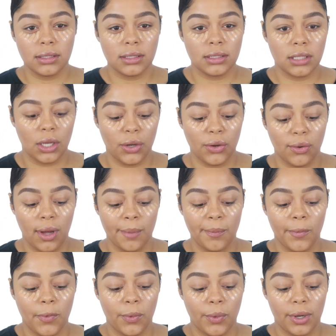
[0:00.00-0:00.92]
So
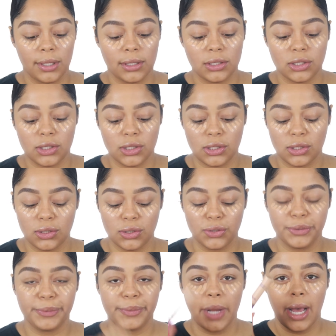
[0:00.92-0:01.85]
I'm going
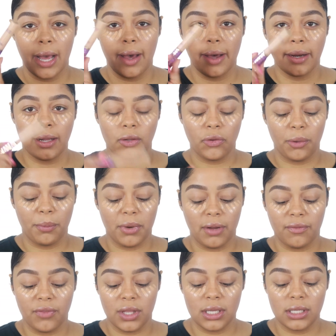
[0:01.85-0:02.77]
to add a little bit
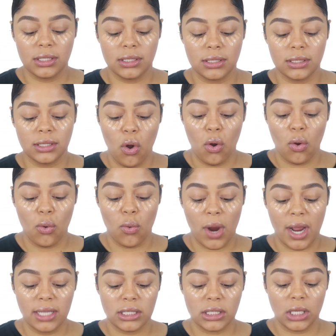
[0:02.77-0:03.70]
of this
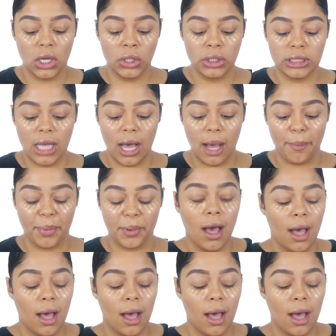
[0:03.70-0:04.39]
right on top.